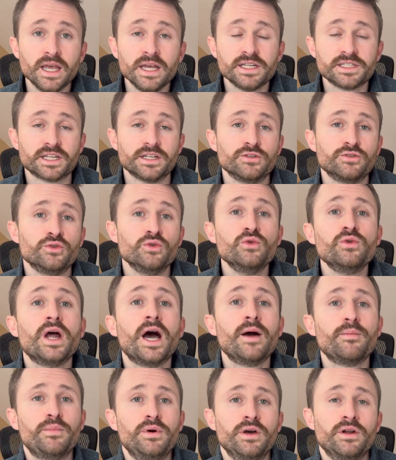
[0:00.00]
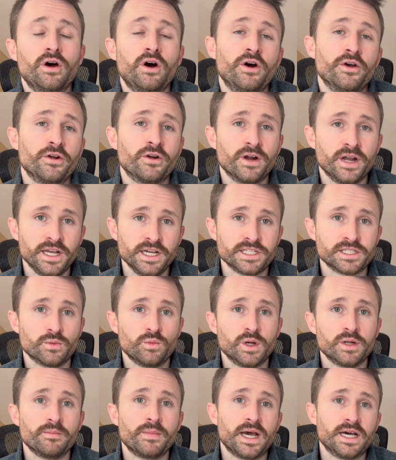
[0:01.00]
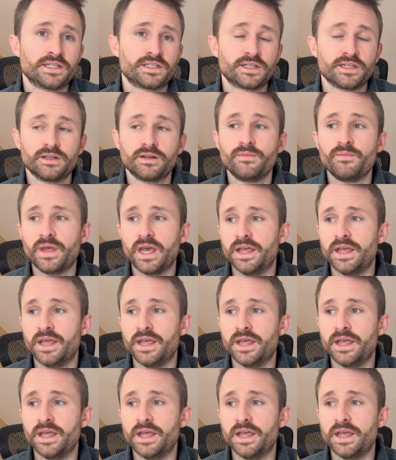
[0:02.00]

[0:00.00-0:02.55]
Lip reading: He said, do not put all your eggs in one basket.